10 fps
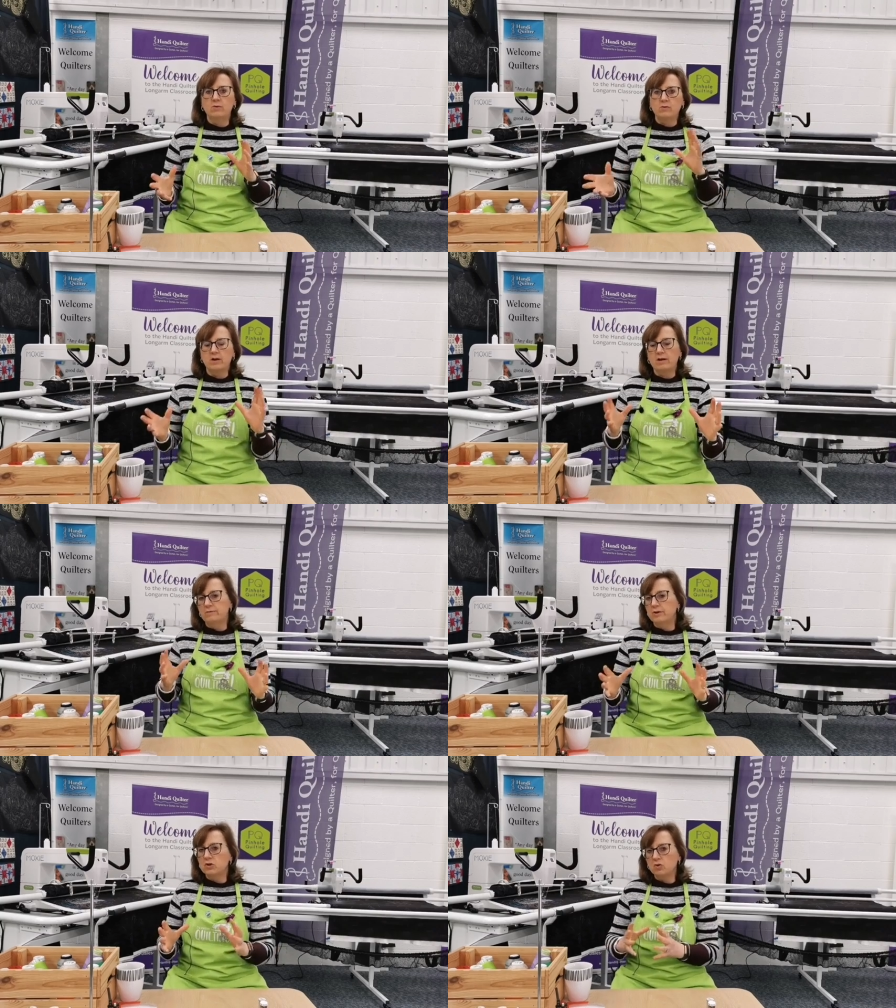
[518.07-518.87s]
We've got our
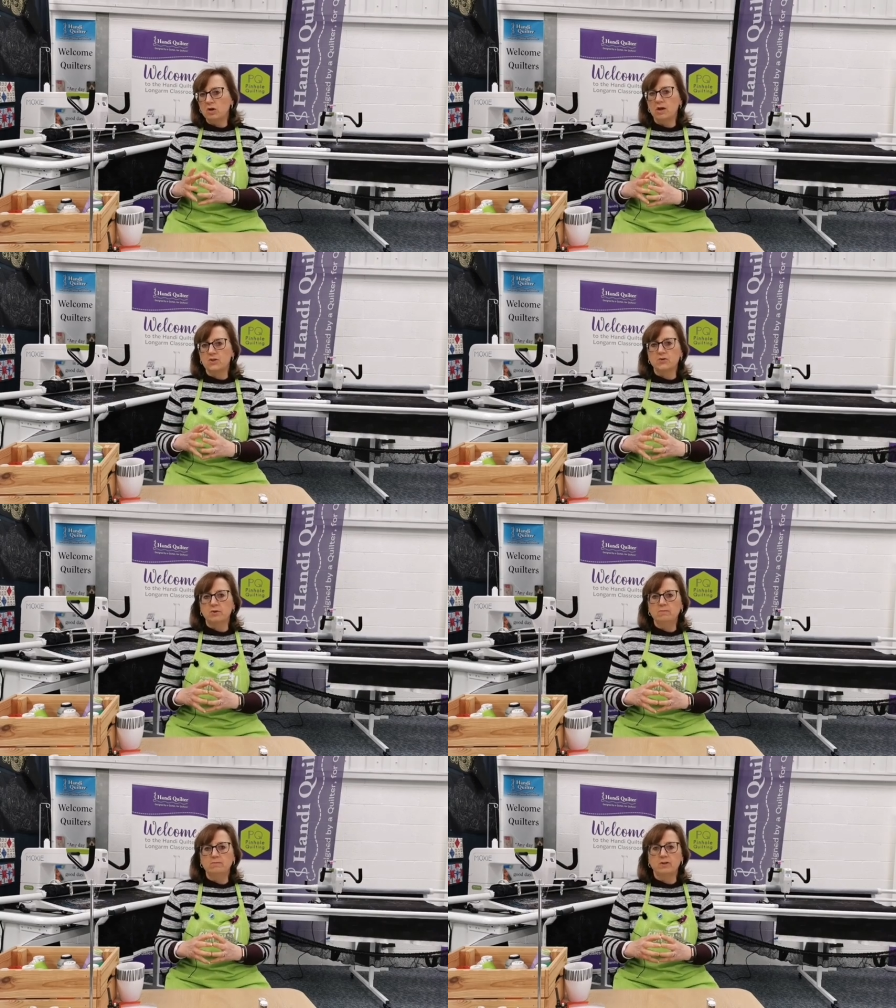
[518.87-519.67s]
virtual
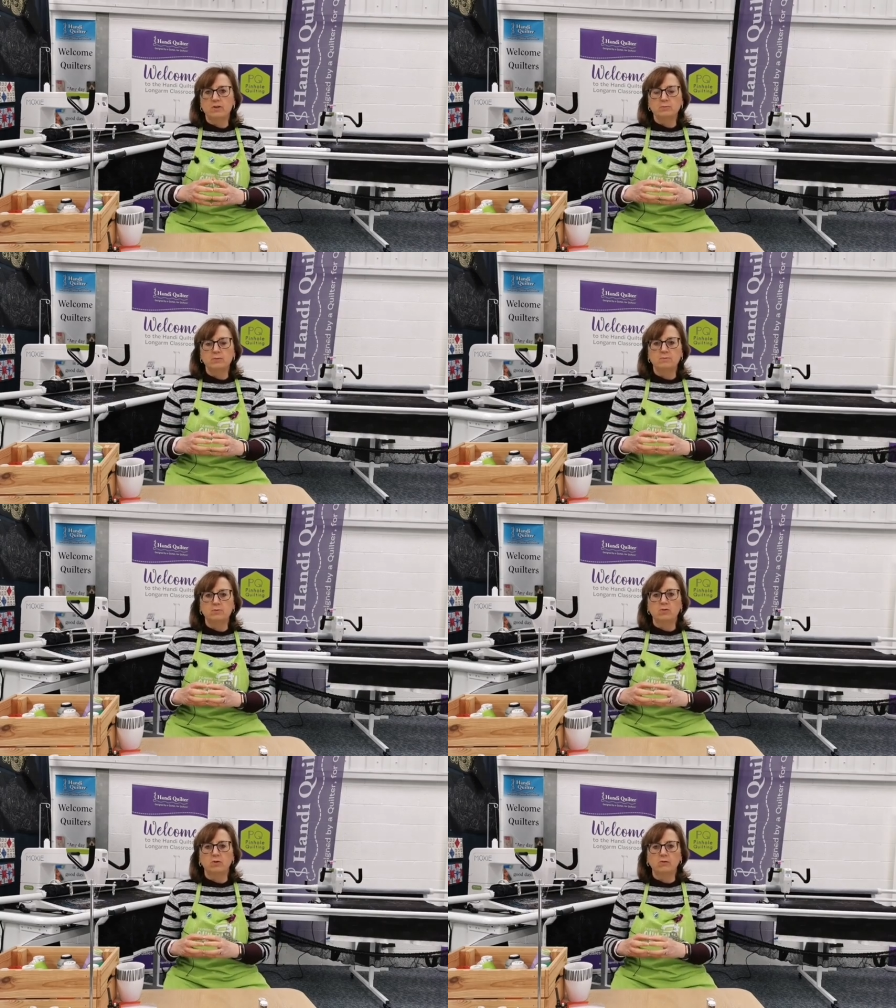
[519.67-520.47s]
classroom for those
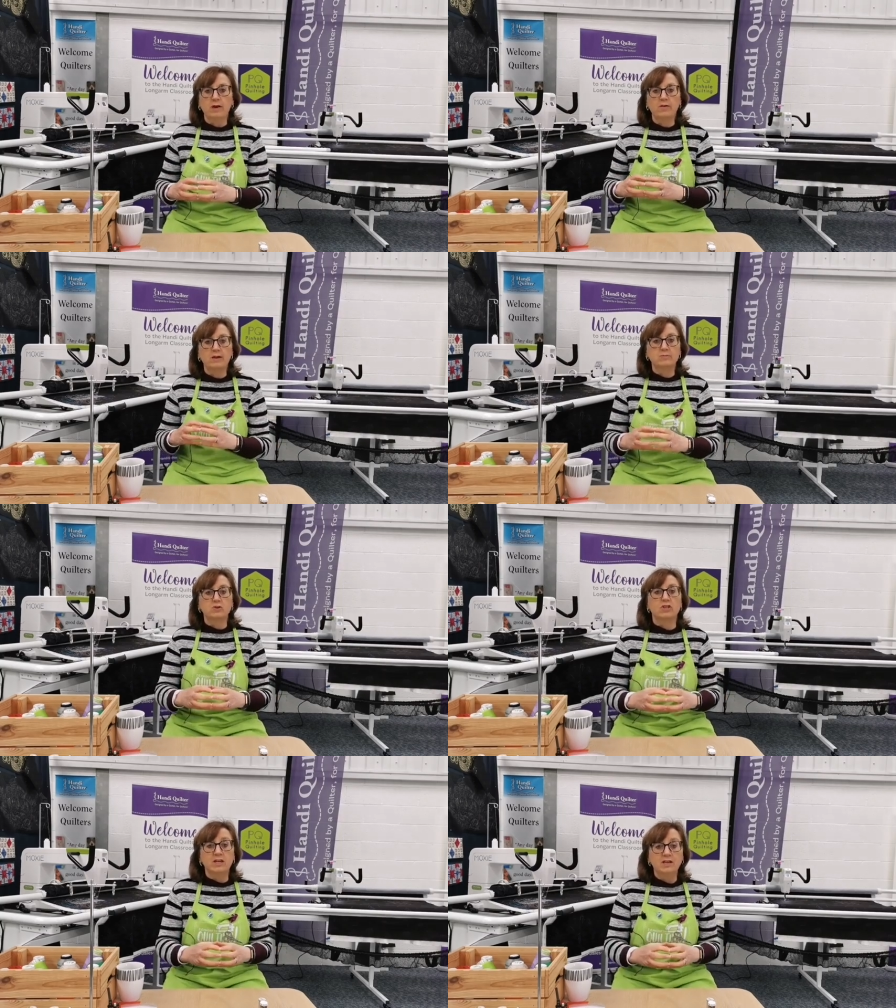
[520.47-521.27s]
people who've had their
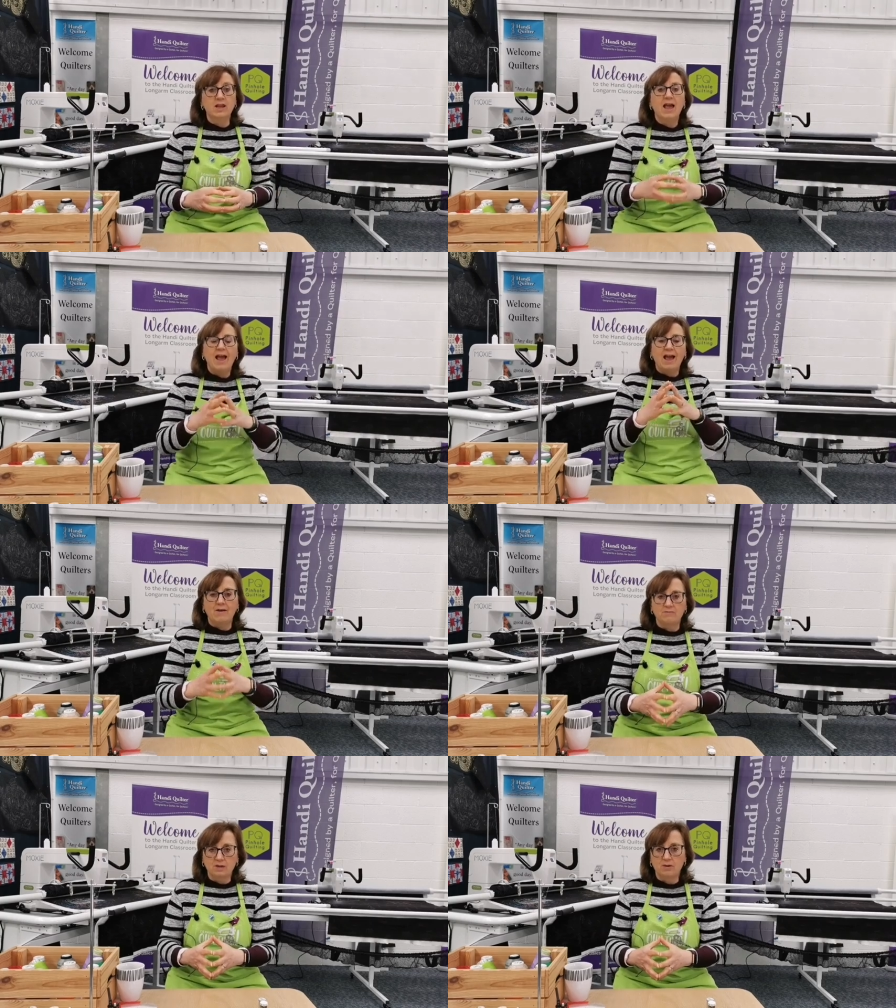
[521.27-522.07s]
machine,
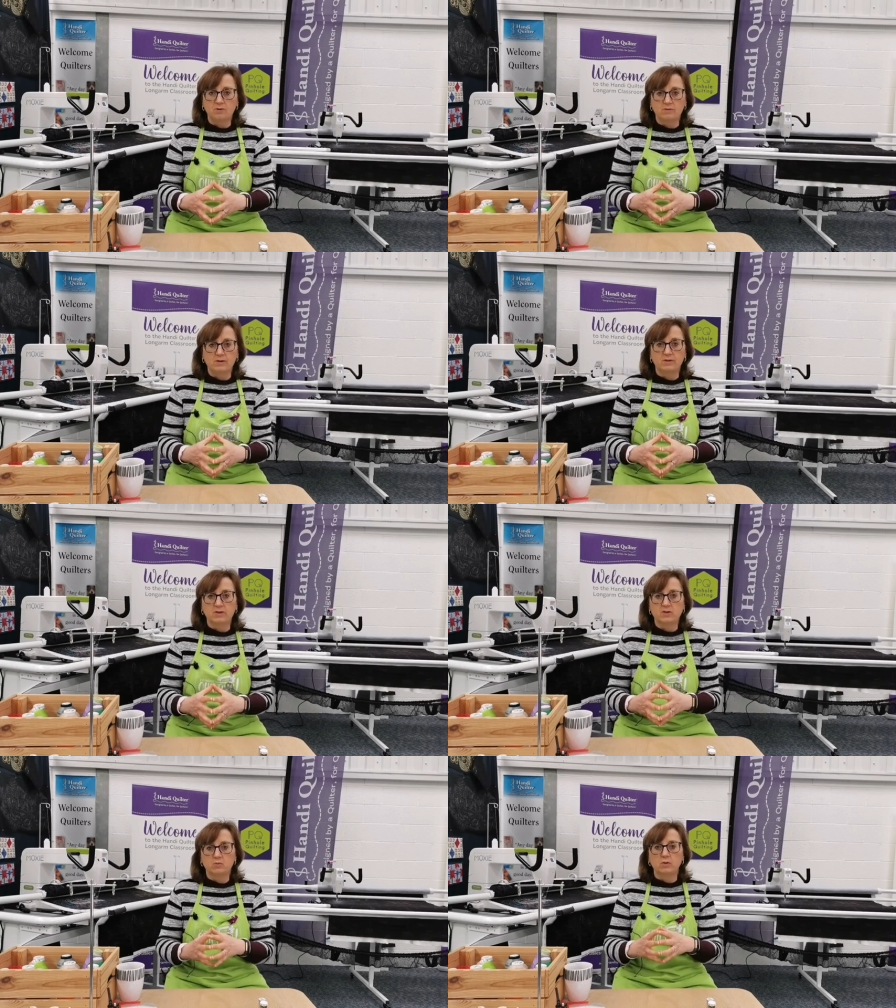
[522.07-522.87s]
haven't come on a
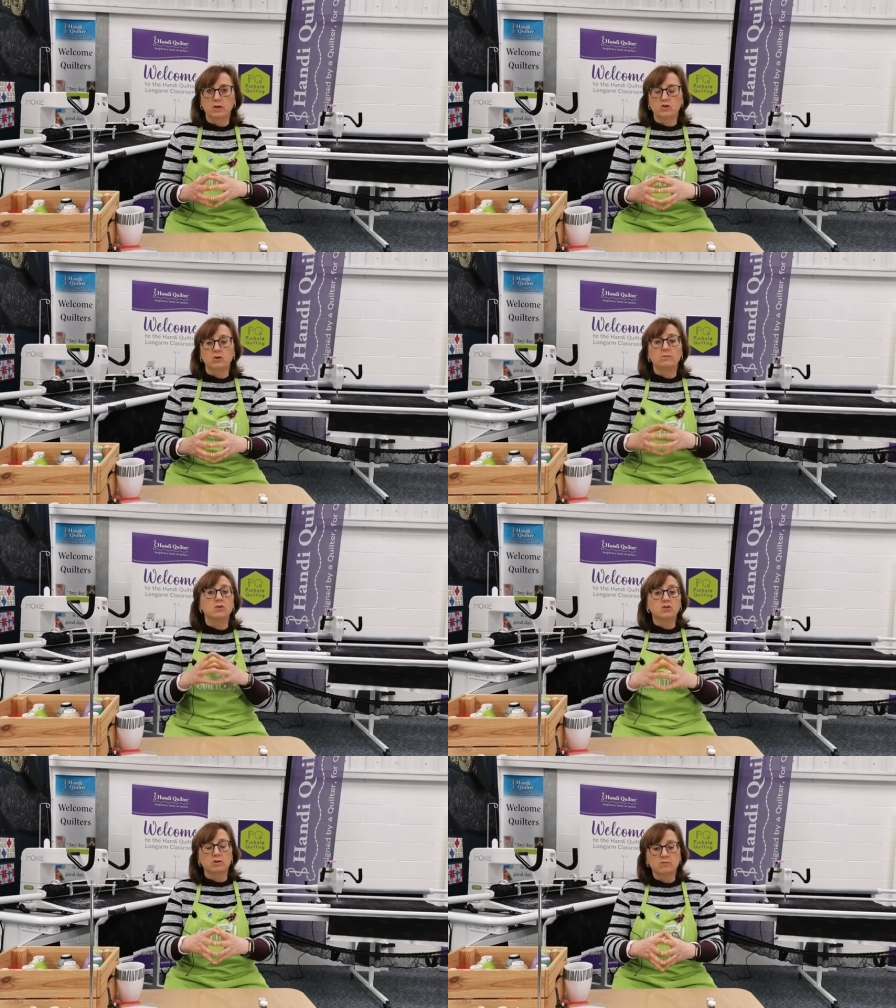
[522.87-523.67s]
foundation workshop.
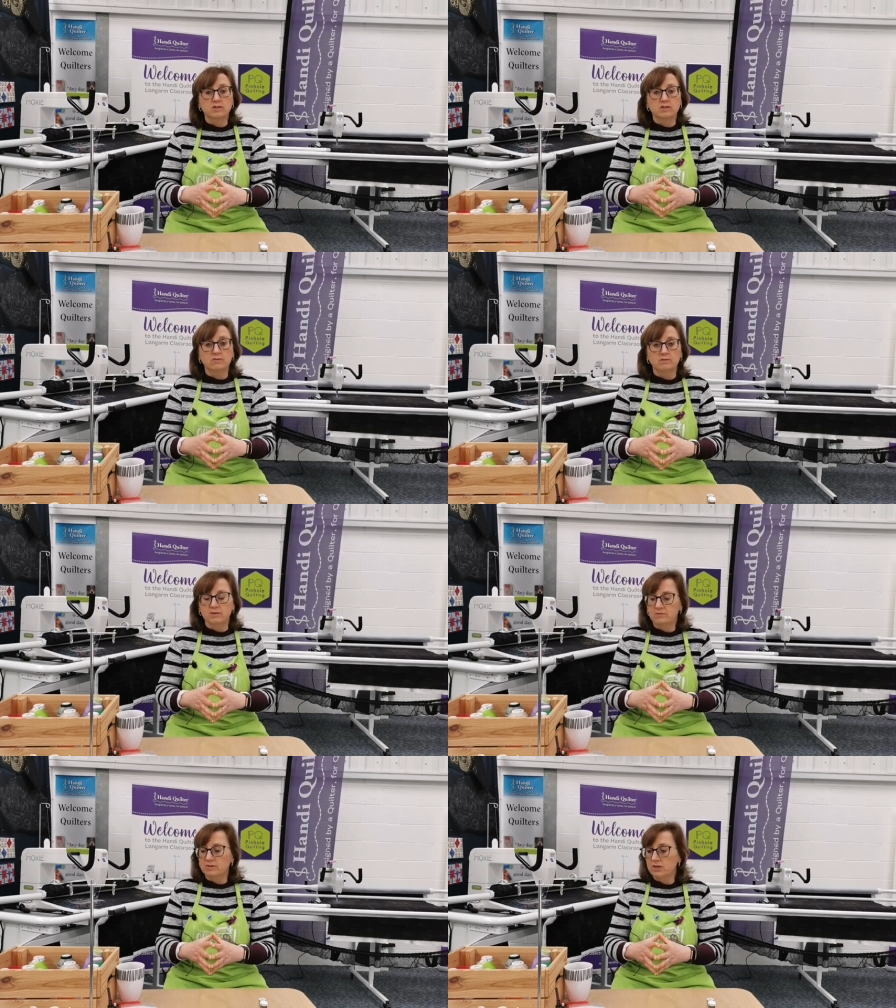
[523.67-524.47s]
You should have received
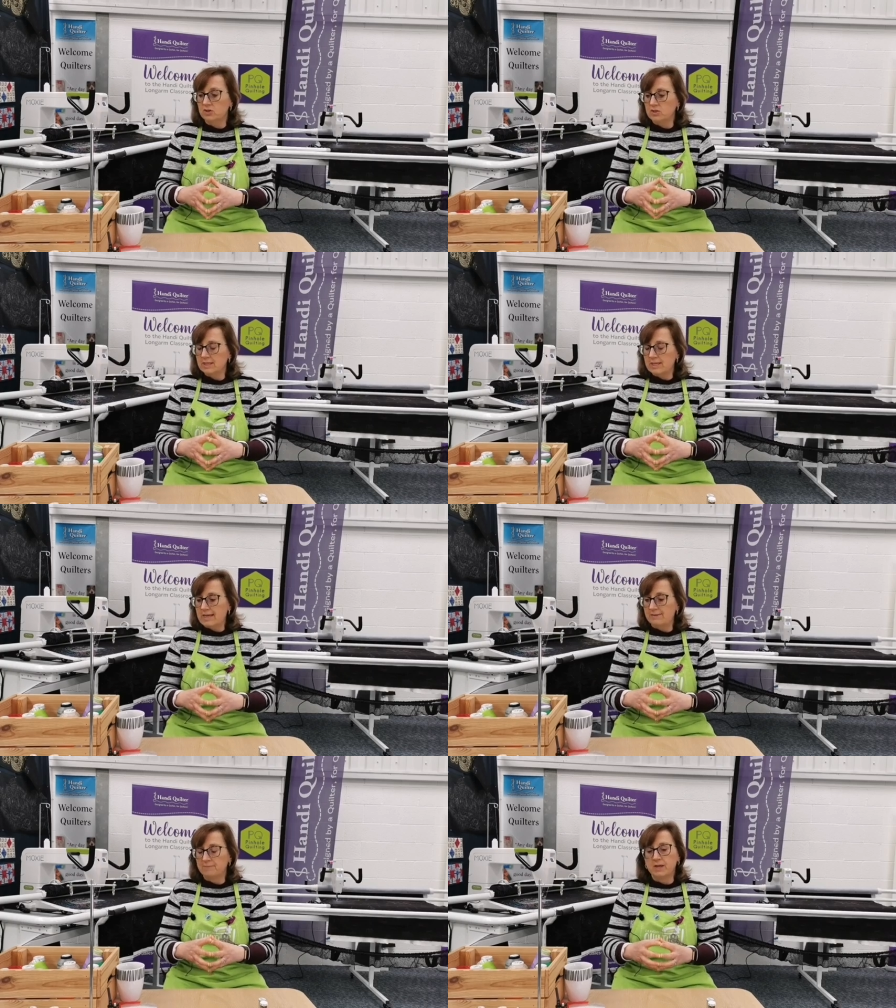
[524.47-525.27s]
an invitation to
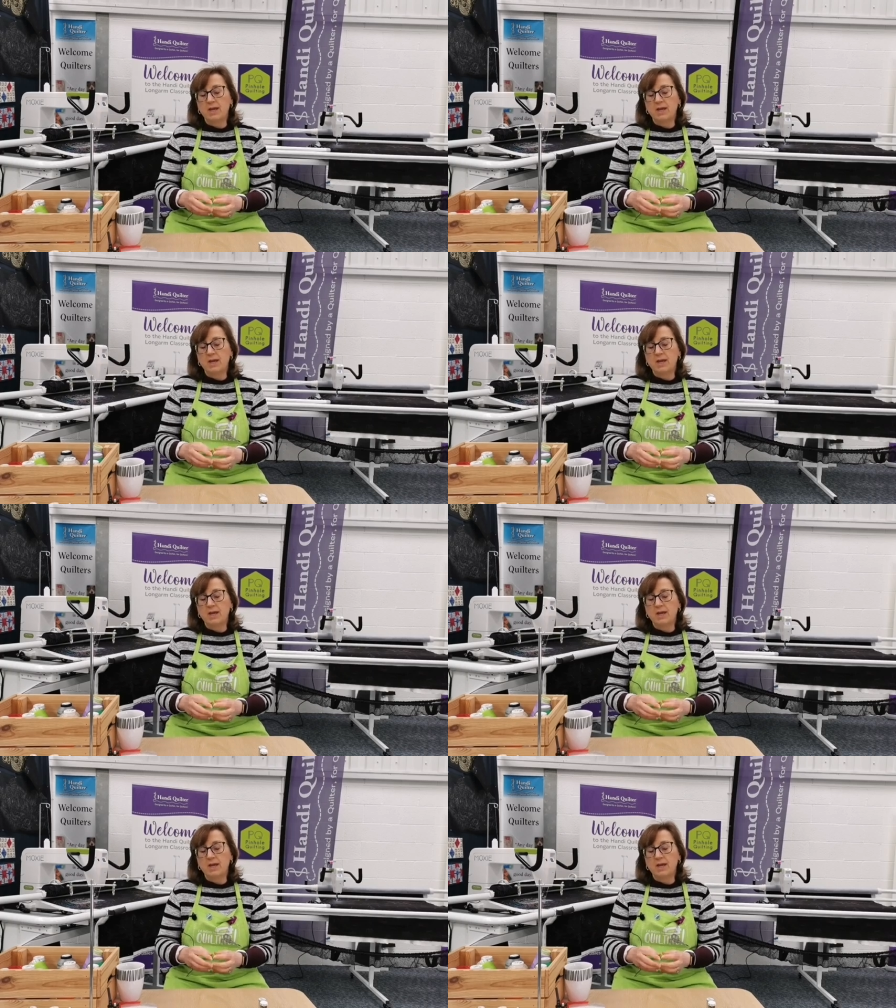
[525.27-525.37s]
that.